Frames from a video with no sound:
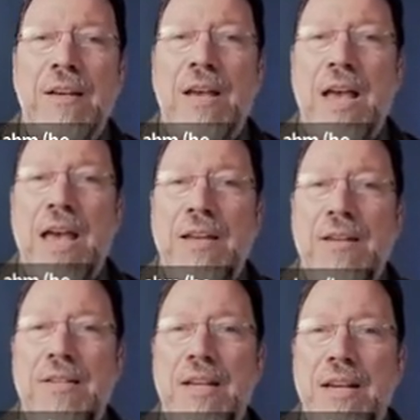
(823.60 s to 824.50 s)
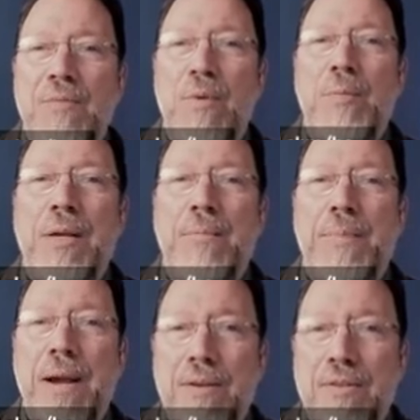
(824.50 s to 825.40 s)
And indeed, when we
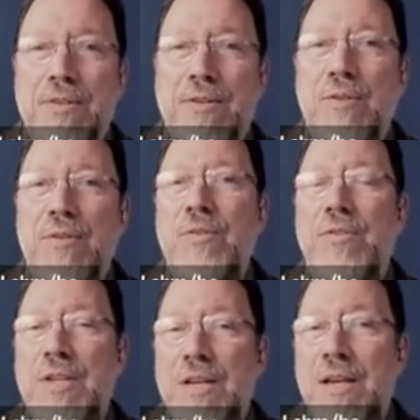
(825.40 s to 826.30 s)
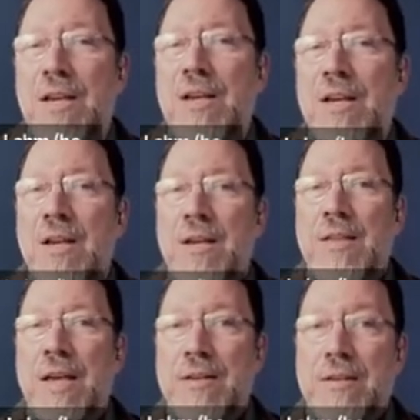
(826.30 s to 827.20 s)
compare the two, you see
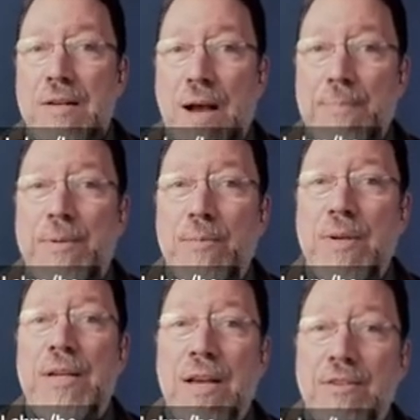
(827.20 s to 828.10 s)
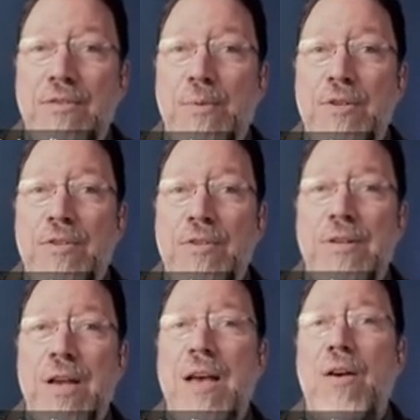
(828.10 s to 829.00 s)
that Compton Wynyates was
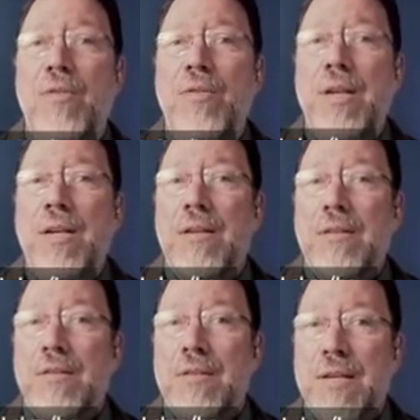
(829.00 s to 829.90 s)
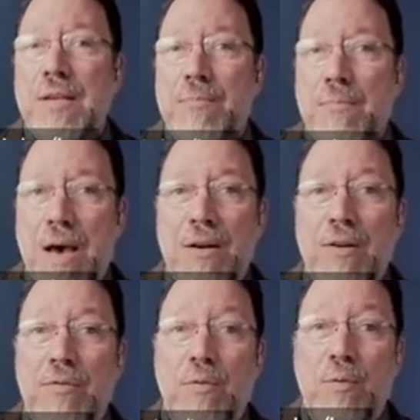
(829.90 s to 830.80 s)
not only the
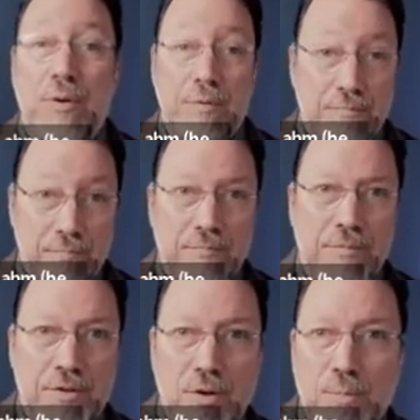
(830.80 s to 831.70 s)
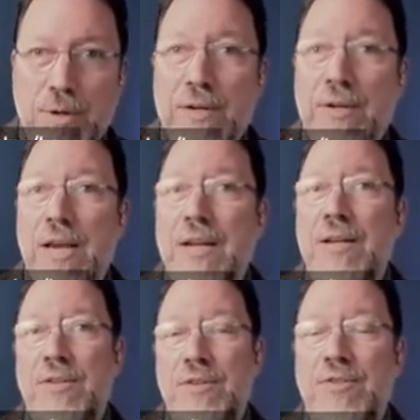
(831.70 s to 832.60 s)
model for the Tomb Raider gate,
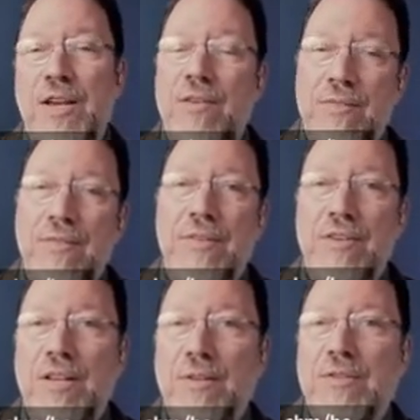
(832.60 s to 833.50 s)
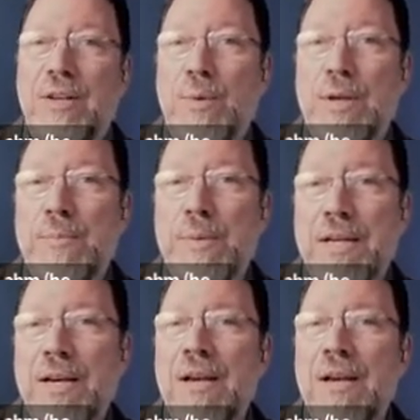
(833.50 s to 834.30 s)
it turns out, because I looked on Wikipedia,